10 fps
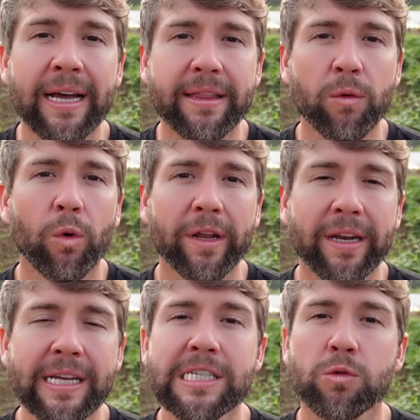then what it
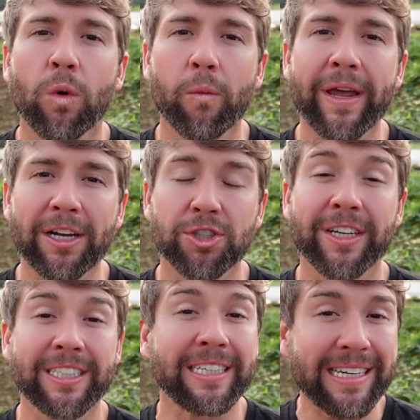is is when we actually
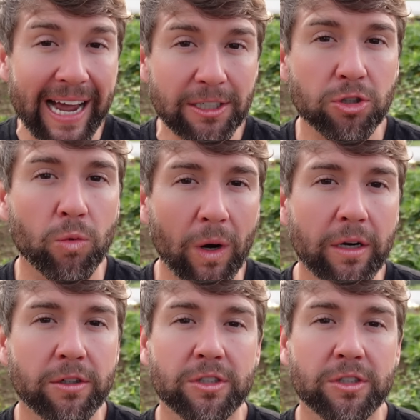get to natural water,